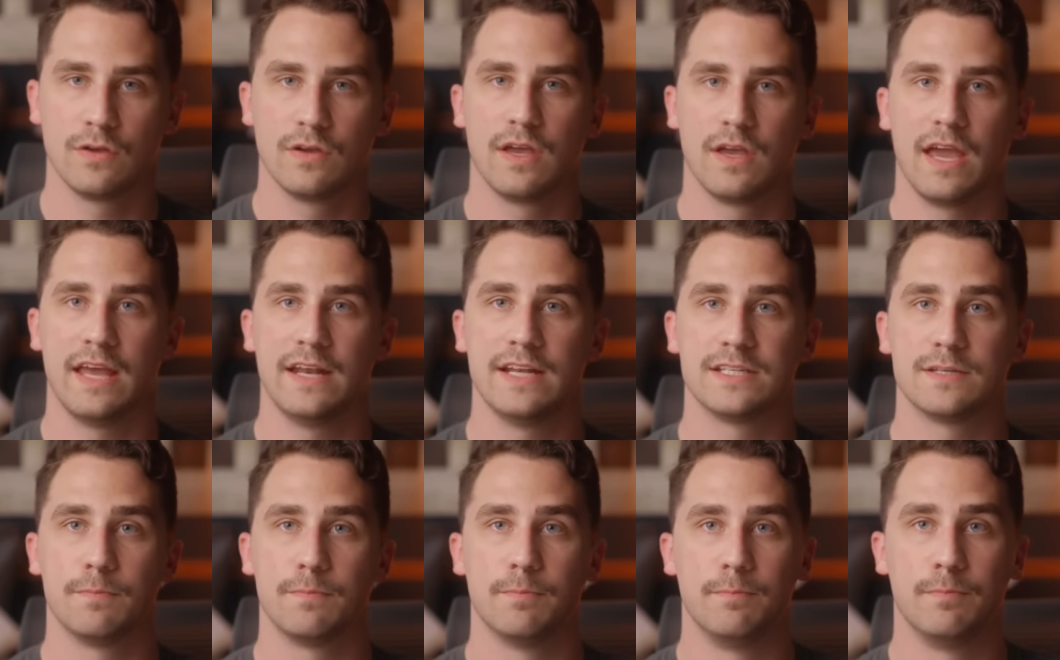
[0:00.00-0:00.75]
and it's
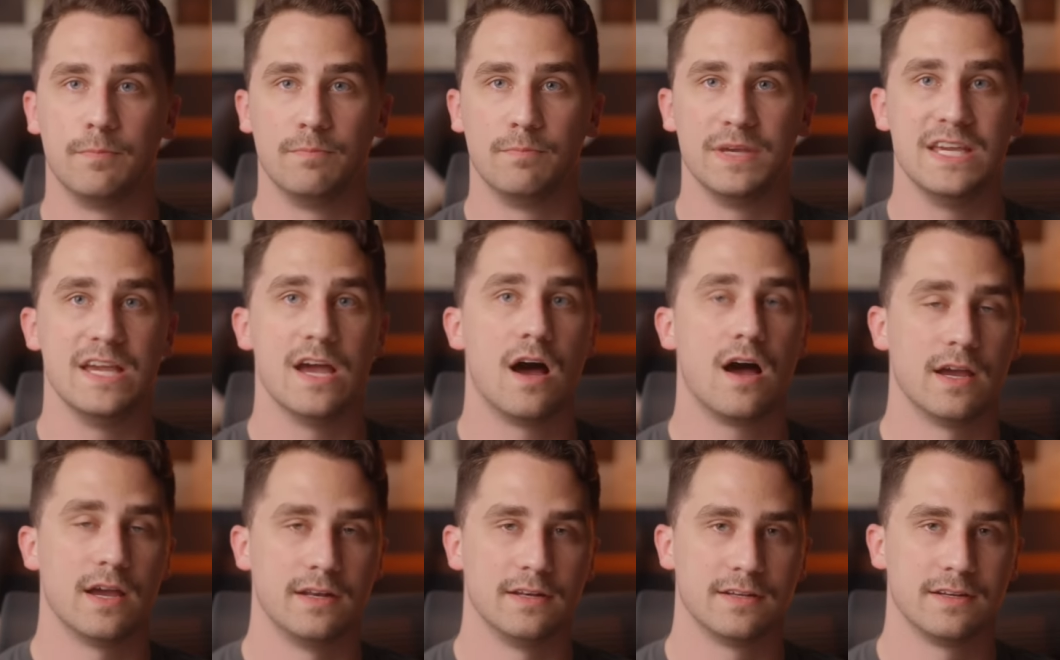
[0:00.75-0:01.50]

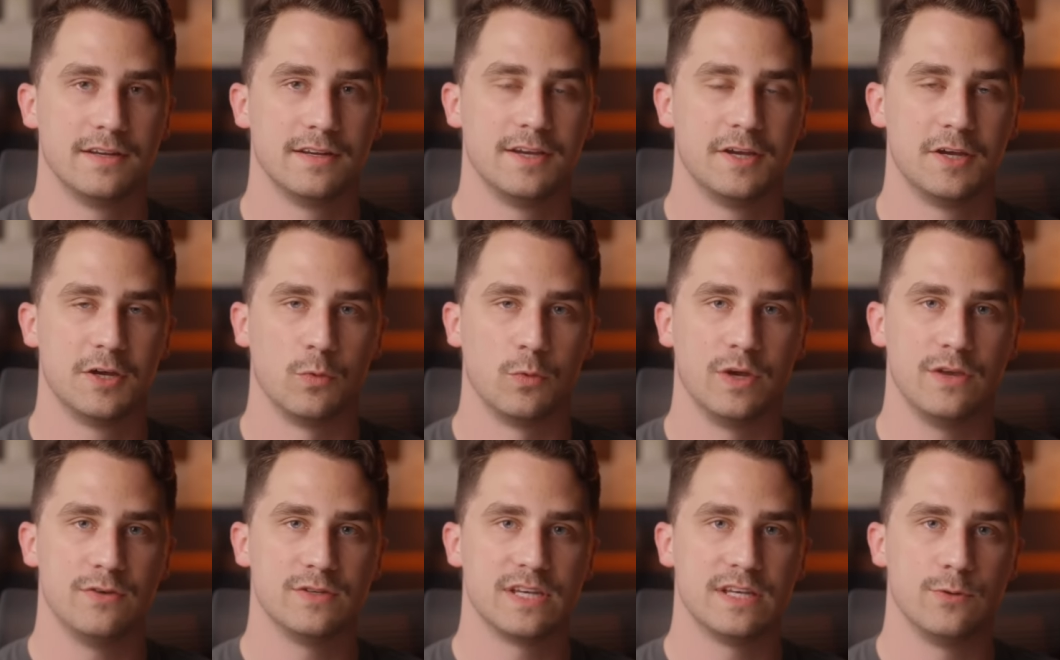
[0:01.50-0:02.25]
beyond what
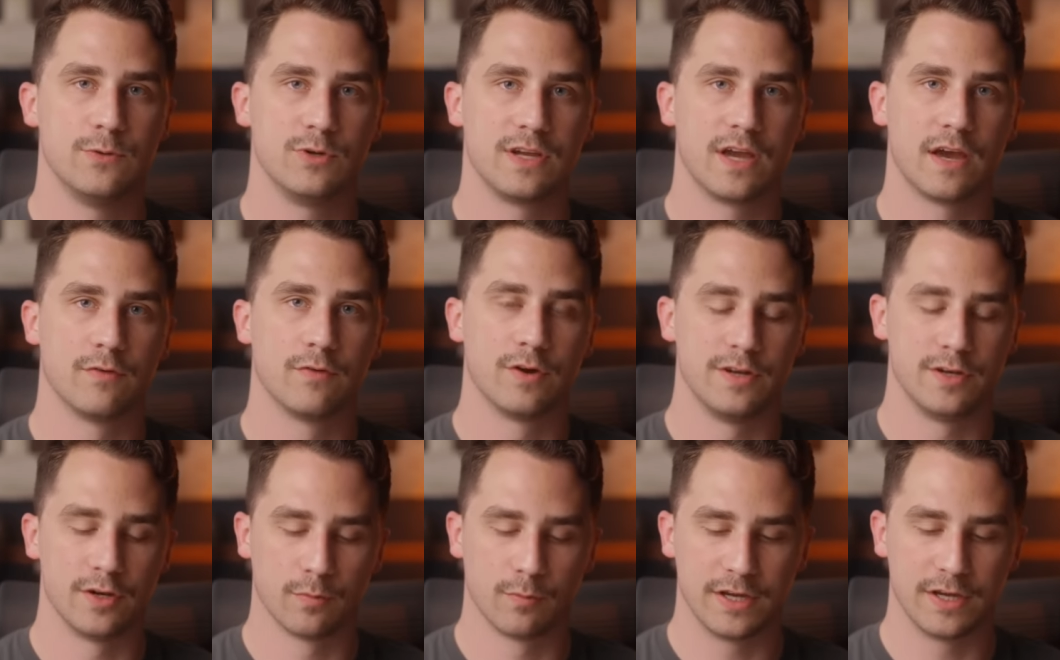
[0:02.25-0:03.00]
you said you would cover in
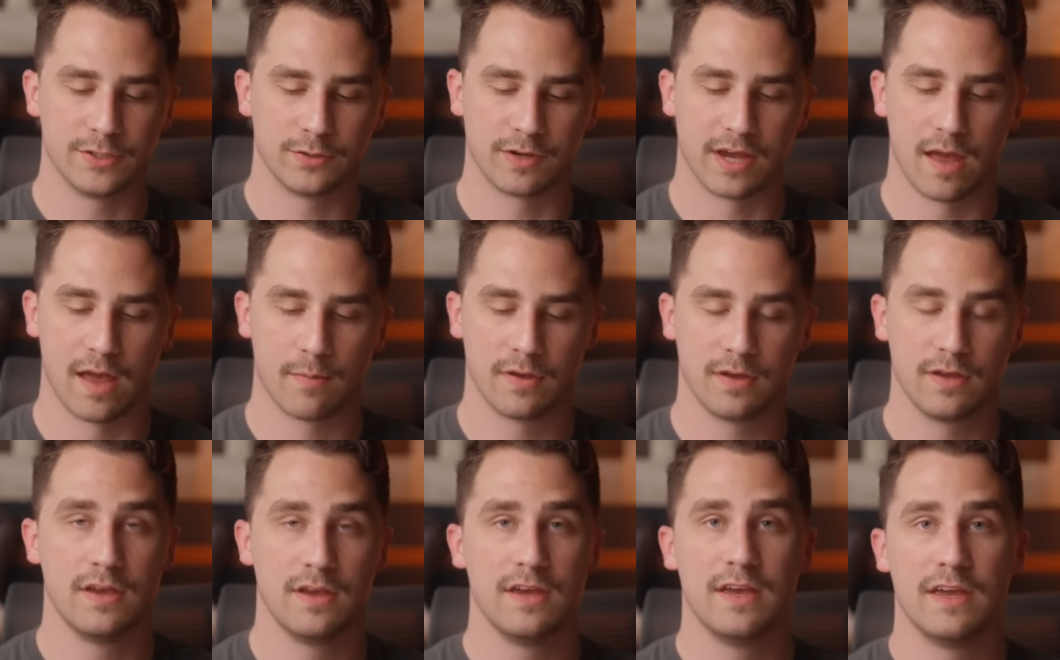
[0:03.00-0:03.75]
your appraisal gap,
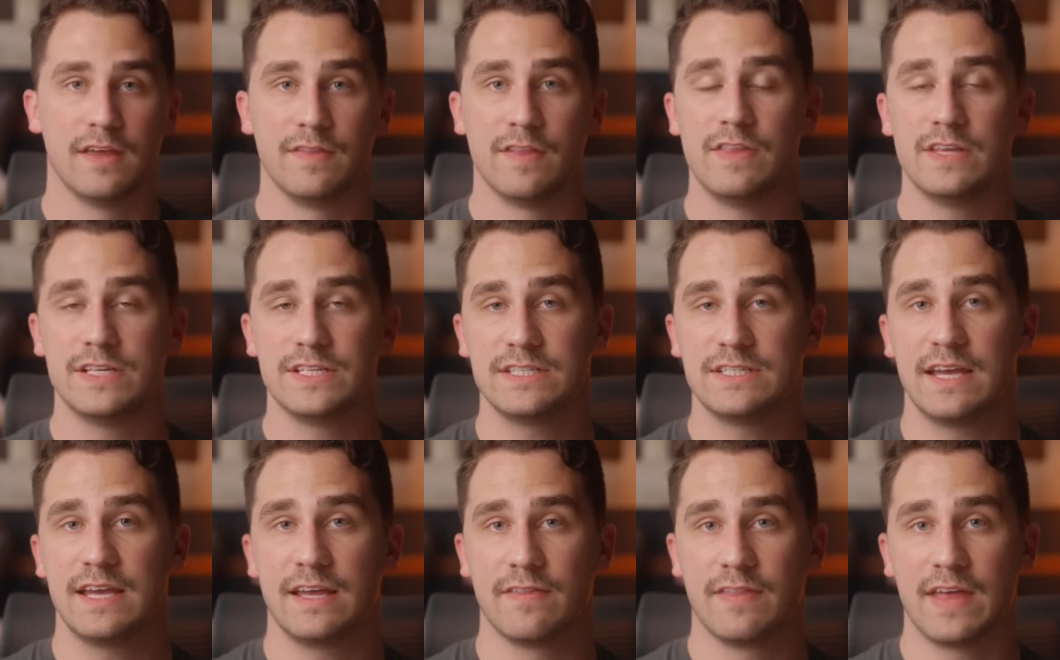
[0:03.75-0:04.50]
then this is
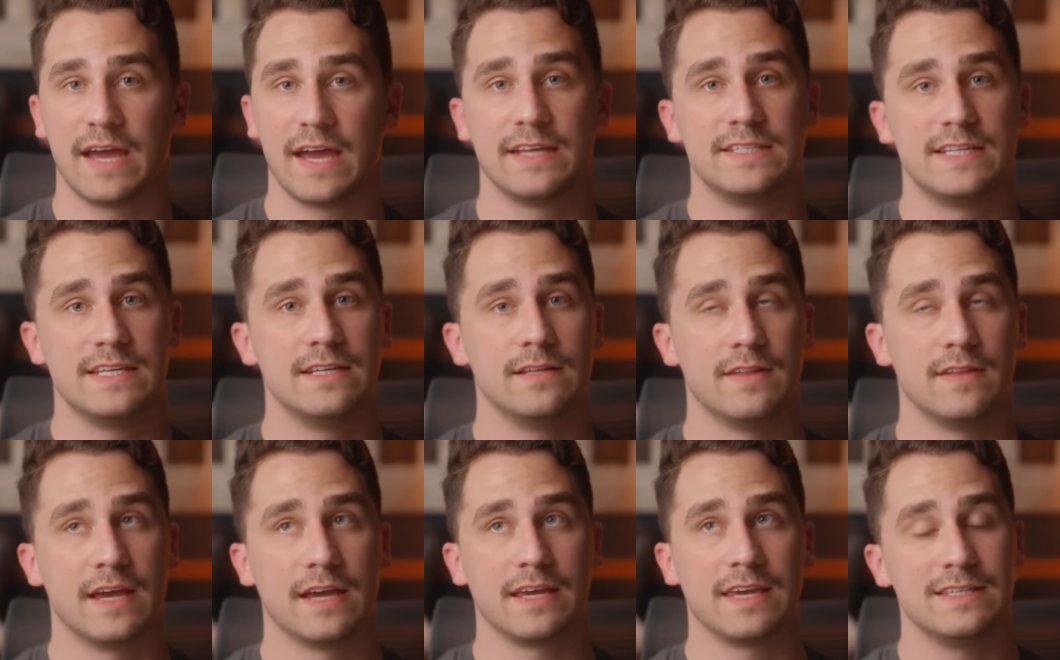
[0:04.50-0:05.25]
that that
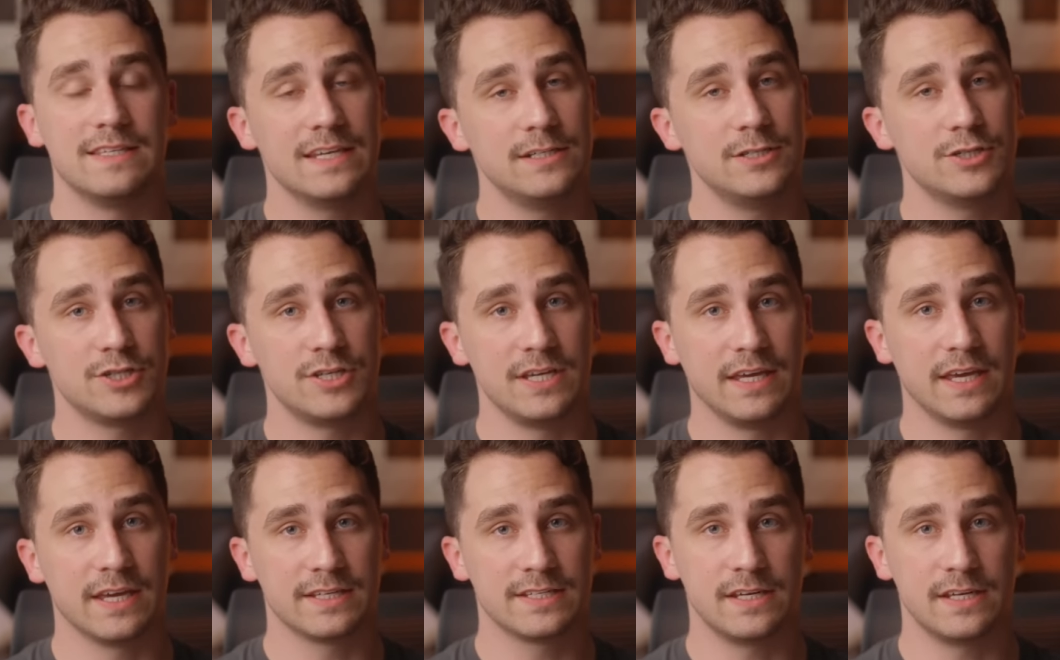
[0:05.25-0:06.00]
that contingency
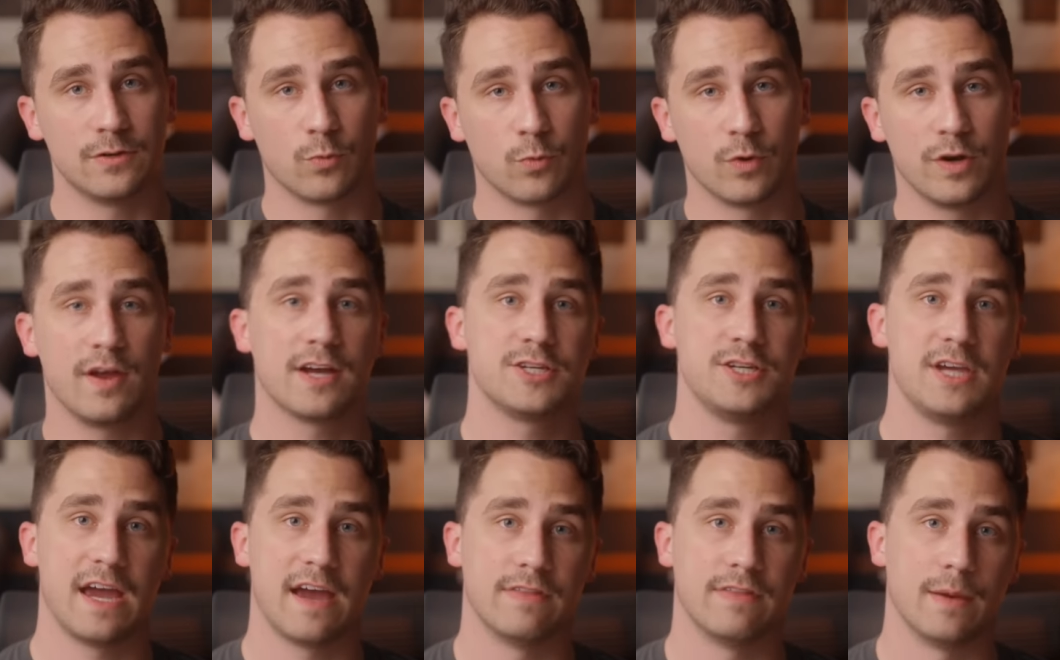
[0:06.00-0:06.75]
kicks in where you actually
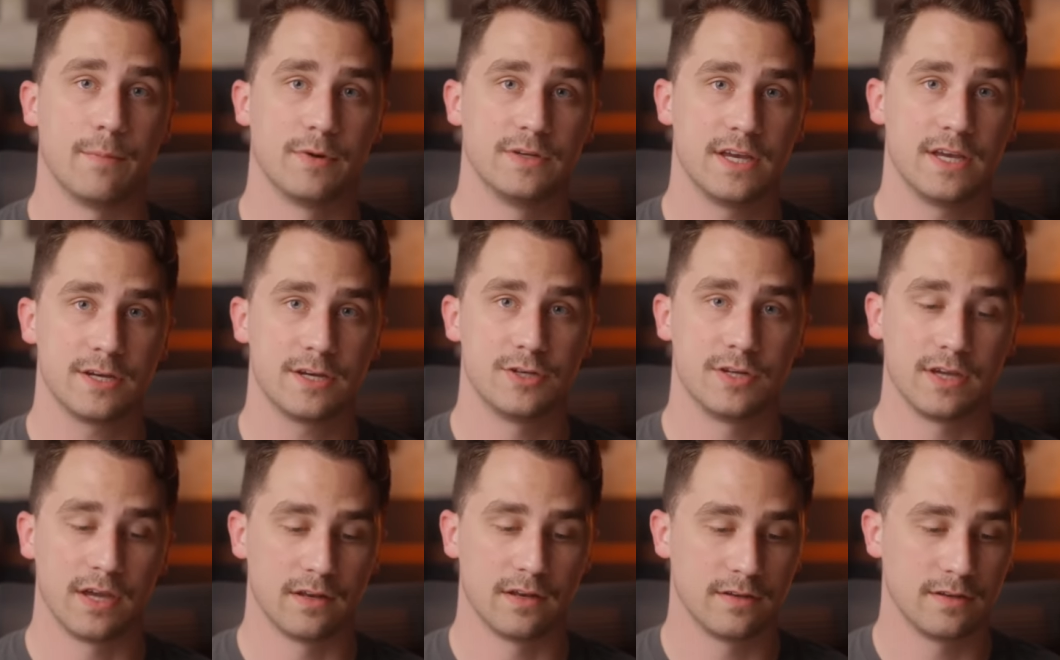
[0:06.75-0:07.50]
have that protection again.